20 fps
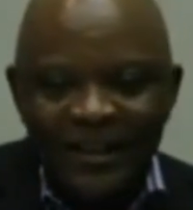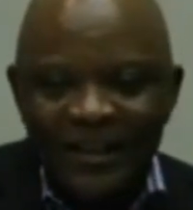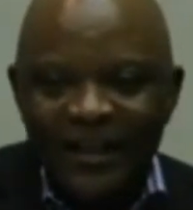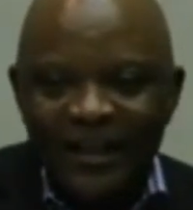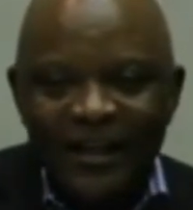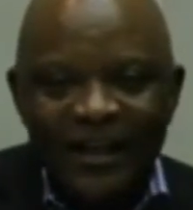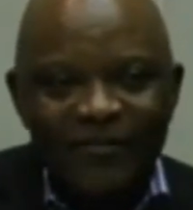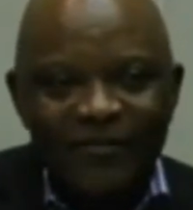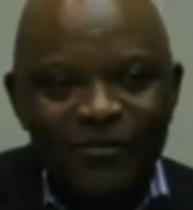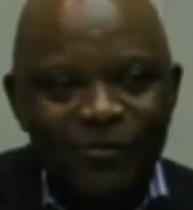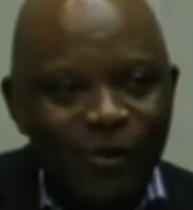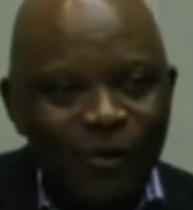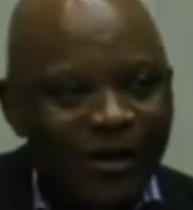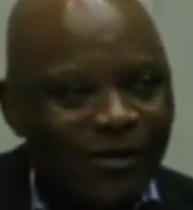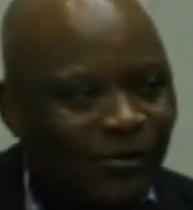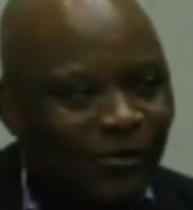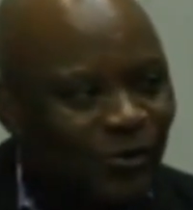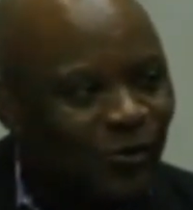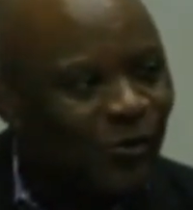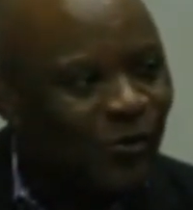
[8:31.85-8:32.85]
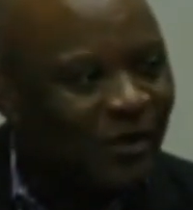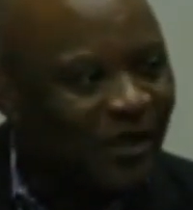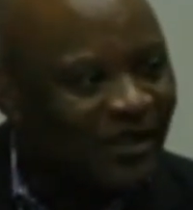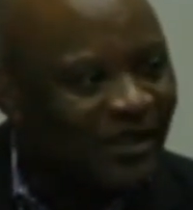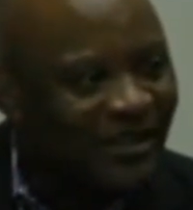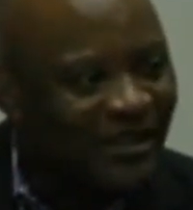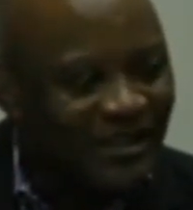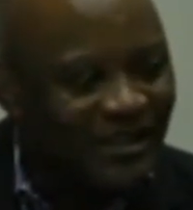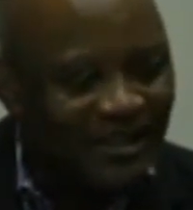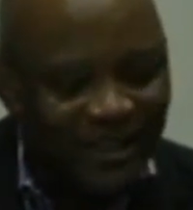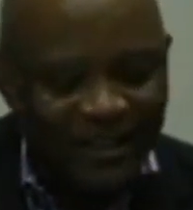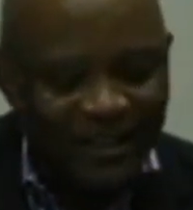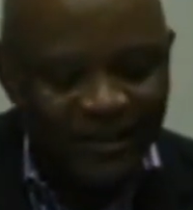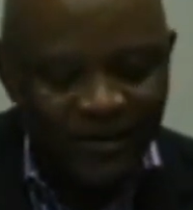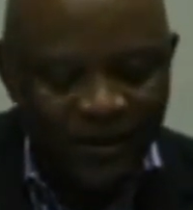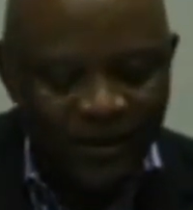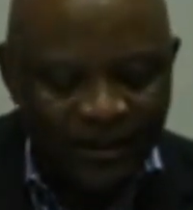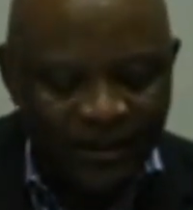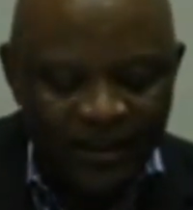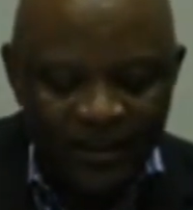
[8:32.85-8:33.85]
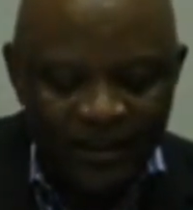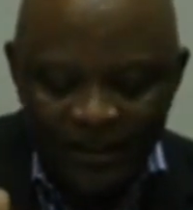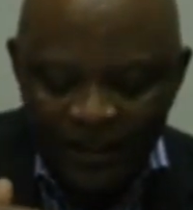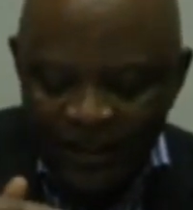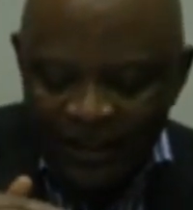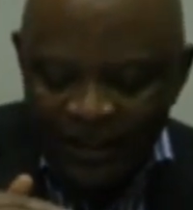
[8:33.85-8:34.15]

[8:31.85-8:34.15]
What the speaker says: are having 1 or 2 cases there. So I think